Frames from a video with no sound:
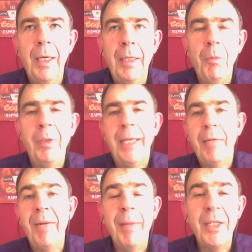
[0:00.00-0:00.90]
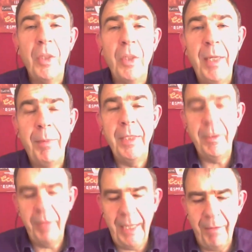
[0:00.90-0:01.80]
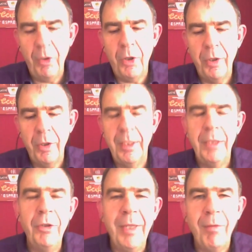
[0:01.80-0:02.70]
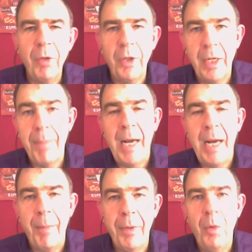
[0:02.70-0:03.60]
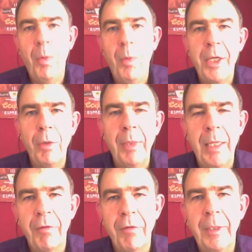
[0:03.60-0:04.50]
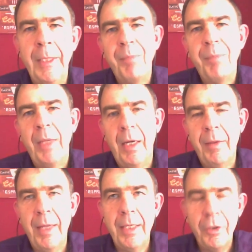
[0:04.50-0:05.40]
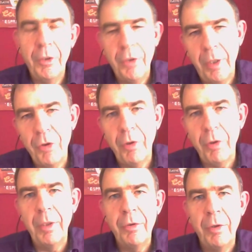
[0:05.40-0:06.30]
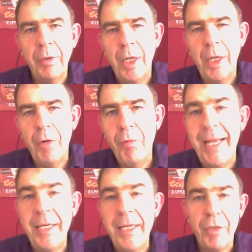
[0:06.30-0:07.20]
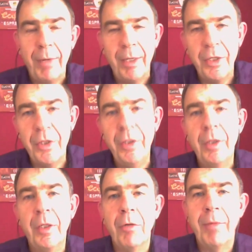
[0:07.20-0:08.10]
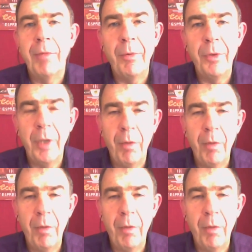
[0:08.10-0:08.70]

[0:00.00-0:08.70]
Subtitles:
I recommend to people is if you have a look on a map at where you live, and then sort of draw a radius around a circle around